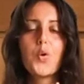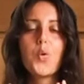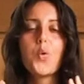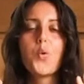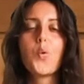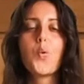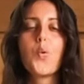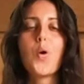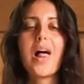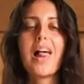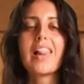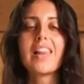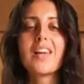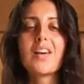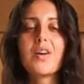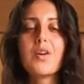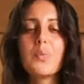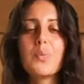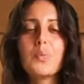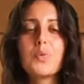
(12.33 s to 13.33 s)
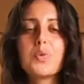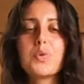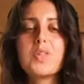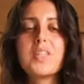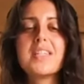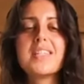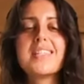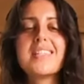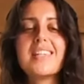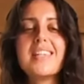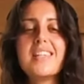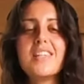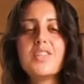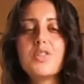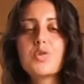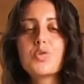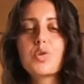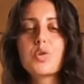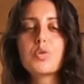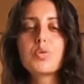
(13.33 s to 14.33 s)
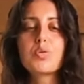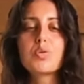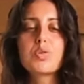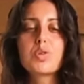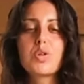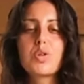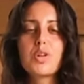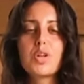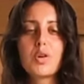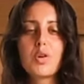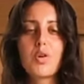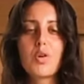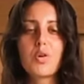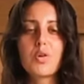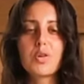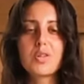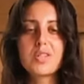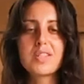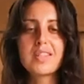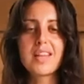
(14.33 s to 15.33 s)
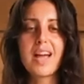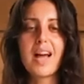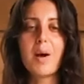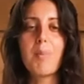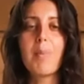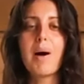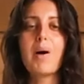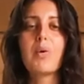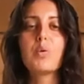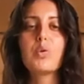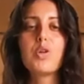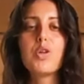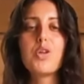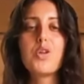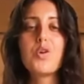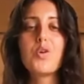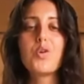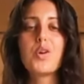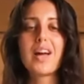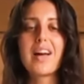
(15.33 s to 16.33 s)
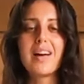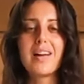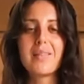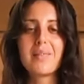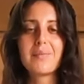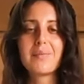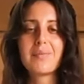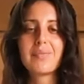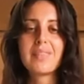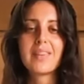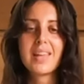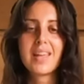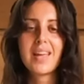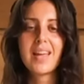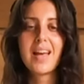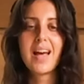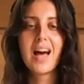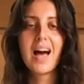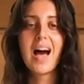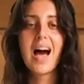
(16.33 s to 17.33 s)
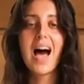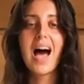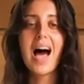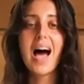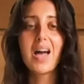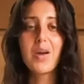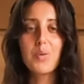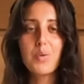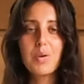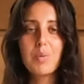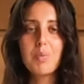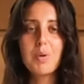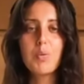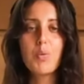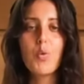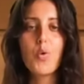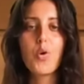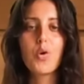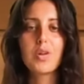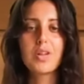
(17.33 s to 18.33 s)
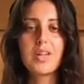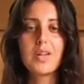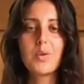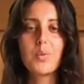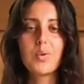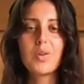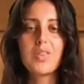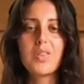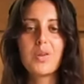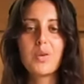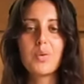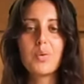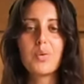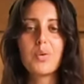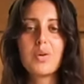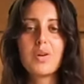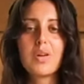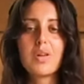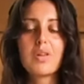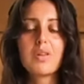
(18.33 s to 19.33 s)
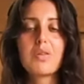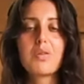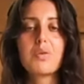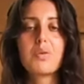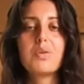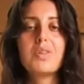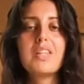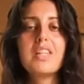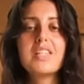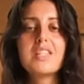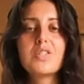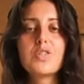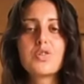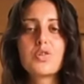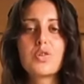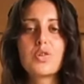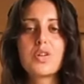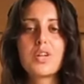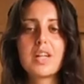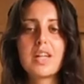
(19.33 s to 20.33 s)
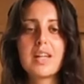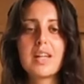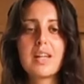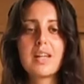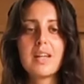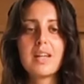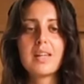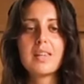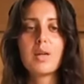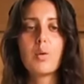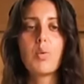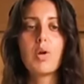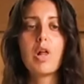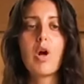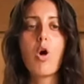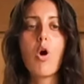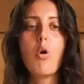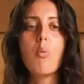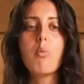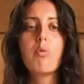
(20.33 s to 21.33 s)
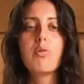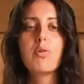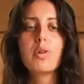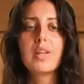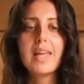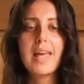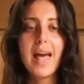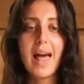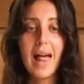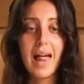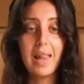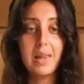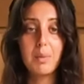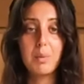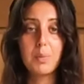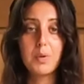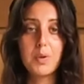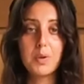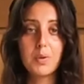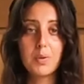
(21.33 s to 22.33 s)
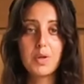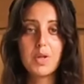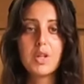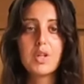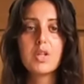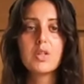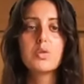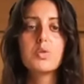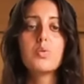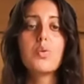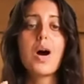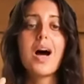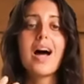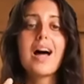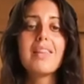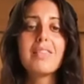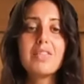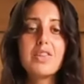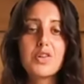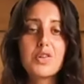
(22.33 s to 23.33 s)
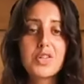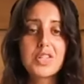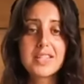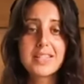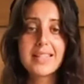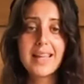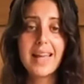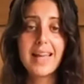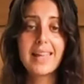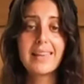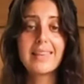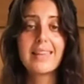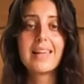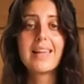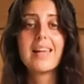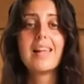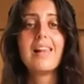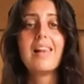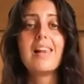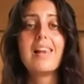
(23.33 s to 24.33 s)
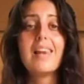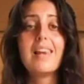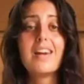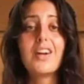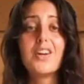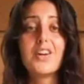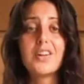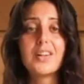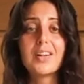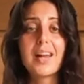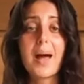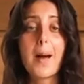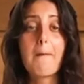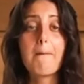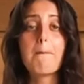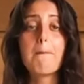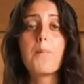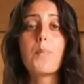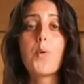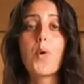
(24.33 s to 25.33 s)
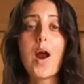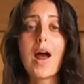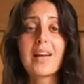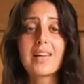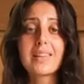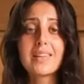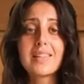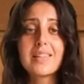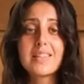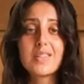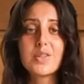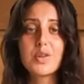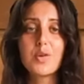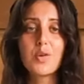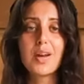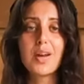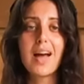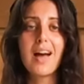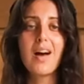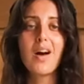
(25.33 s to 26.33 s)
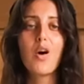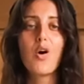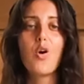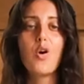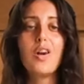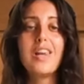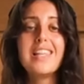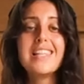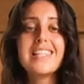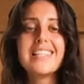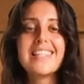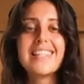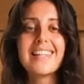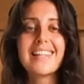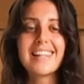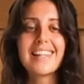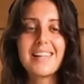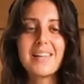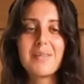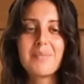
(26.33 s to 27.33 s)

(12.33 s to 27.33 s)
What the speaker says: Welcome to this introductory course about yoga. I will be walking with you through this journey that will hopefully help you to understand, learn, and practice yoga holistically.